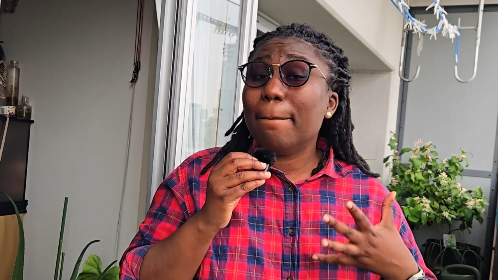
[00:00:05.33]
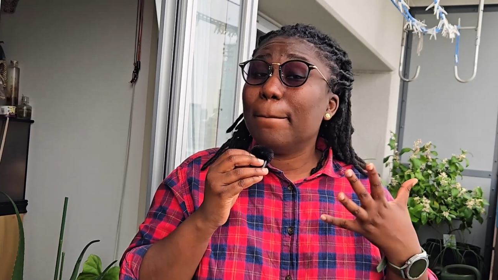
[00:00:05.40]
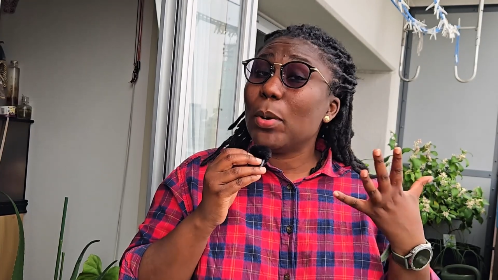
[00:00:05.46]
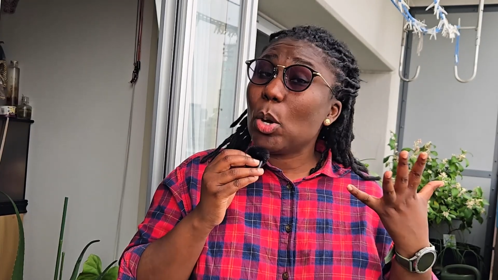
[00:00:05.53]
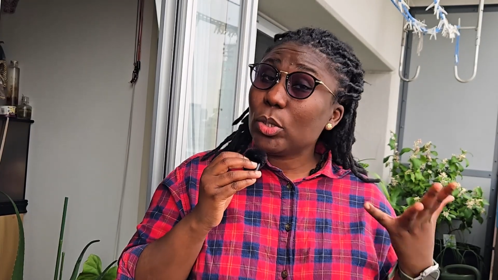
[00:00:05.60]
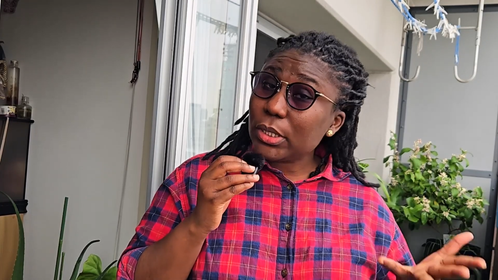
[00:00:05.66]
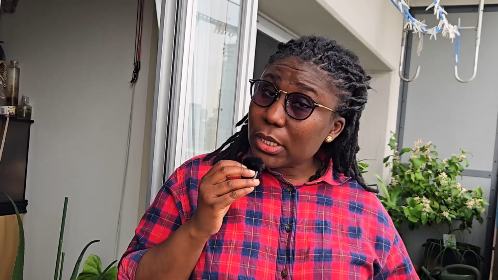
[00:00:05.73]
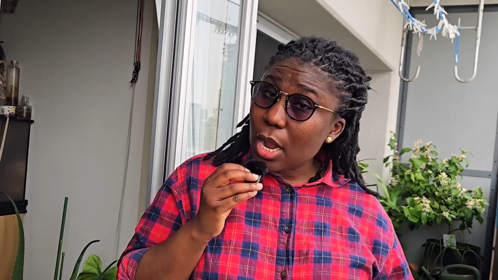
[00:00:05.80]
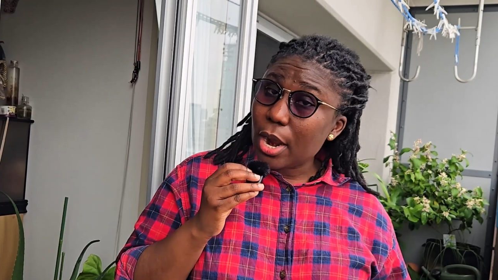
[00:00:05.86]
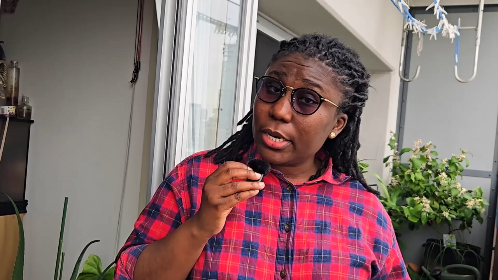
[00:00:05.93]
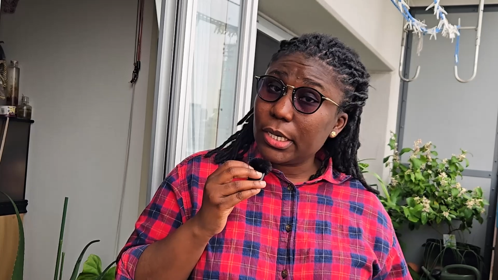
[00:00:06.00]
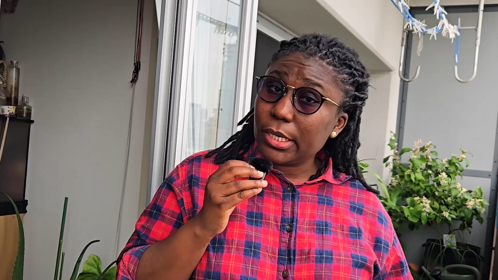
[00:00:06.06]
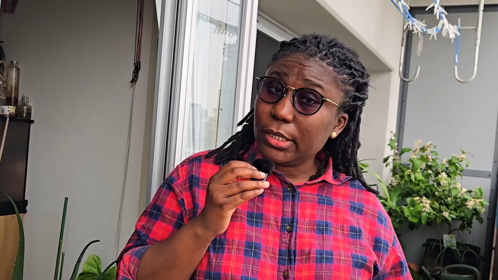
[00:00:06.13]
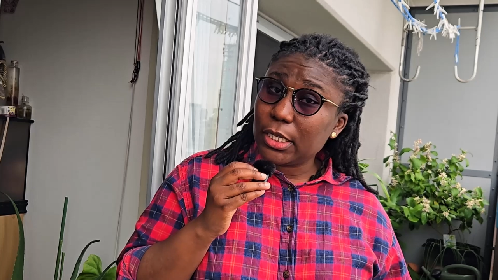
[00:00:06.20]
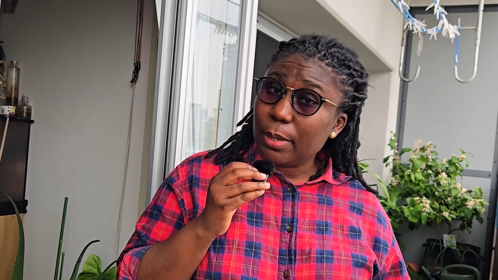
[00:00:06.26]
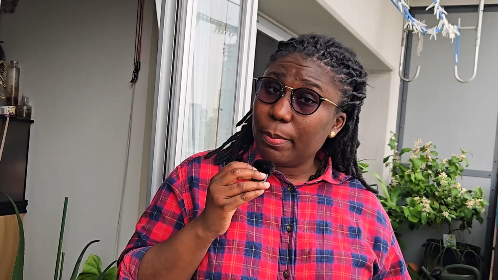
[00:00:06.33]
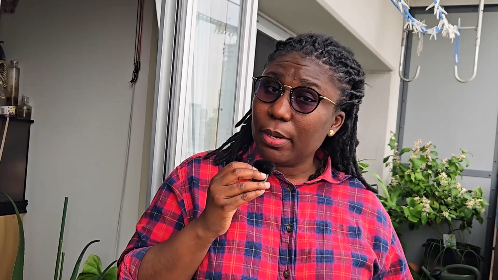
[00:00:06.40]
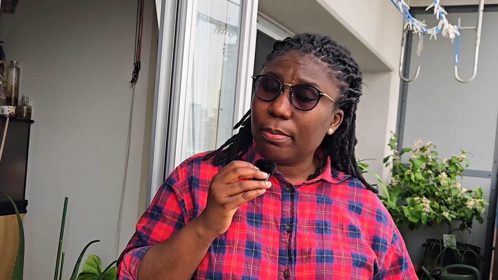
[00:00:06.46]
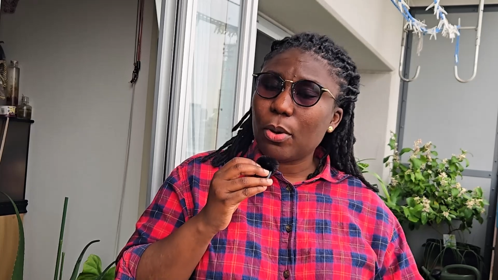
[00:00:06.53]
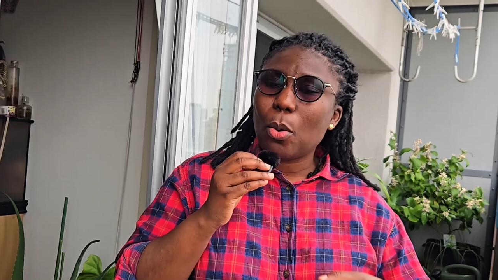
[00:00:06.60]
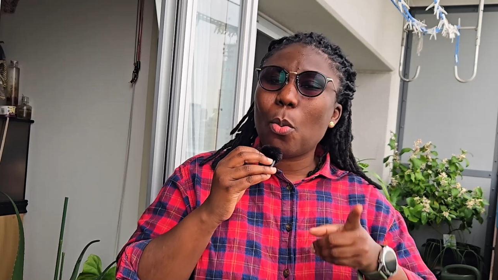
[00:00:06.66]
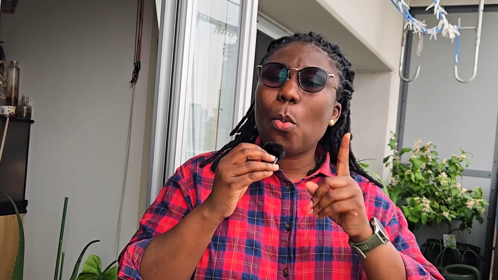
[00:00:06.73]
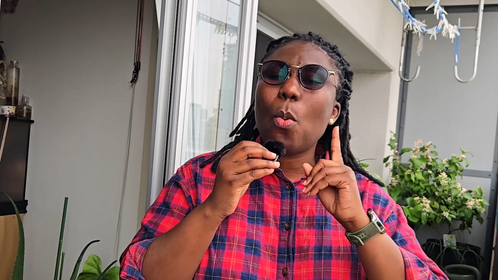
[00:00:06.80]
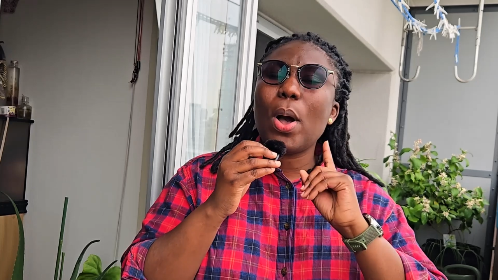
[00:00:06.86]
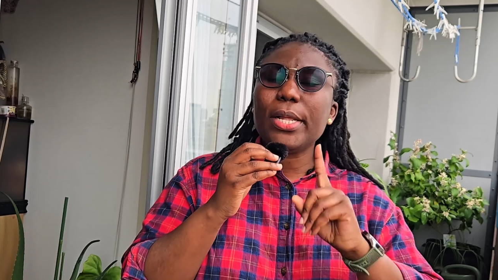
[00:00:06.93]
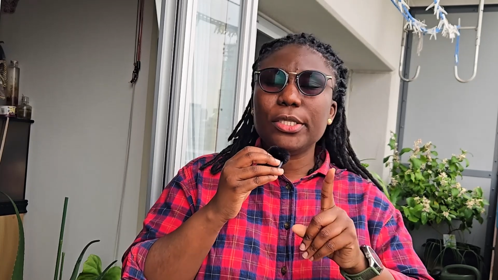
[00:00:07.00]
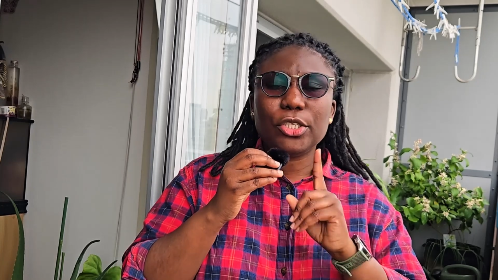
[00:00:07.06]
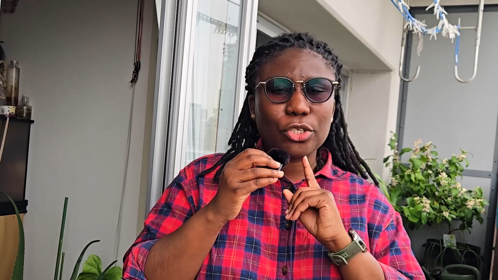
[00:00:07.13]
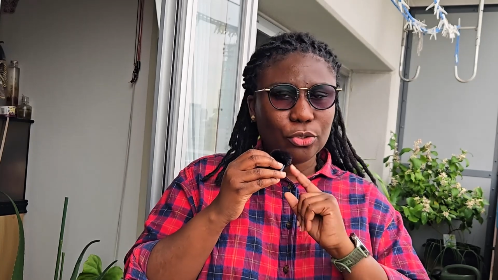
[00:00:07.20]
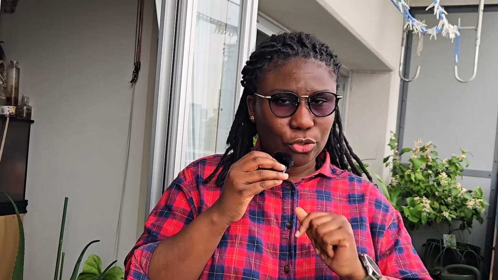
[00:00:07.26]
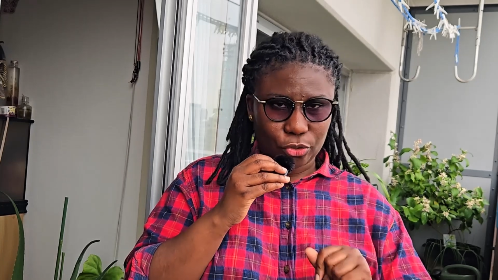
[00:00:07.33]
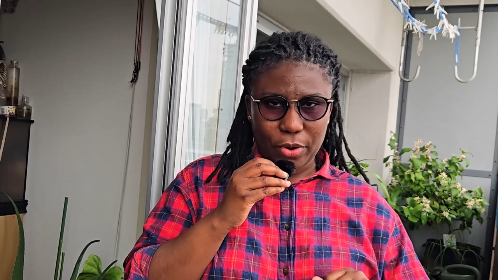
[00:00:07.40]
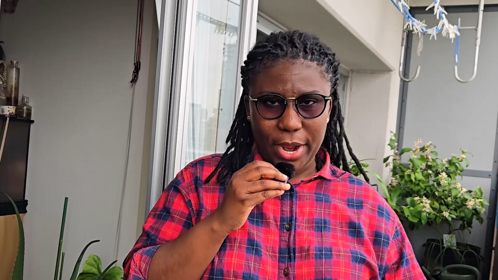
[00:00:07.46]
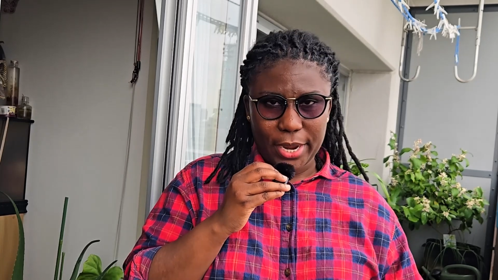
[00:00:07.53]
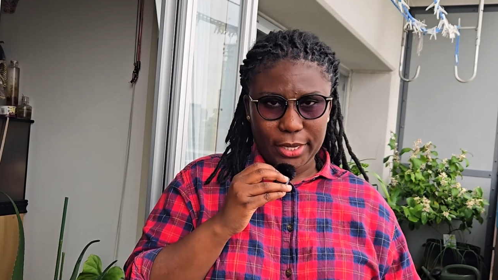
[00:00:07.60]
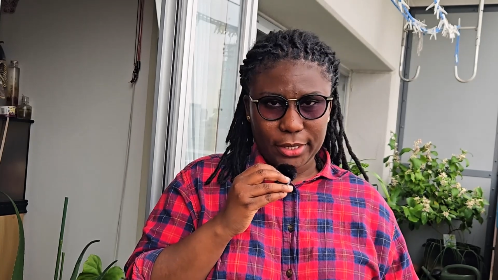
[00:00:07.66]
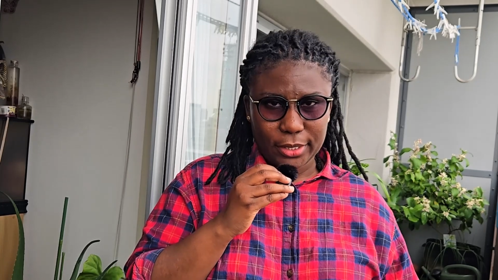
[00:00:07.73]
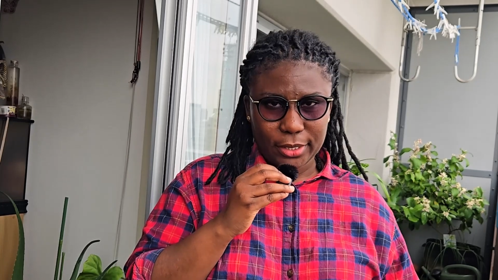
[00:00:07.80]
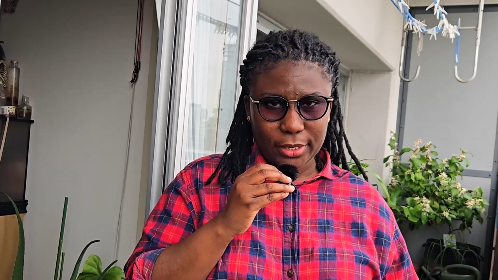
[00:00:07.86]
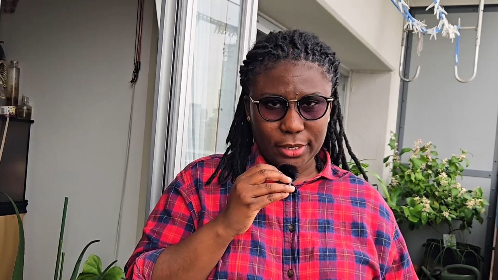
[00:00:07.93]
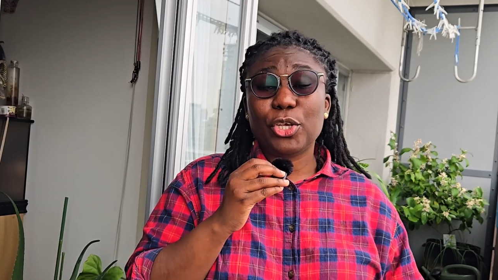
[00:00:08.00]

Most gardeners skip it, but once you try it,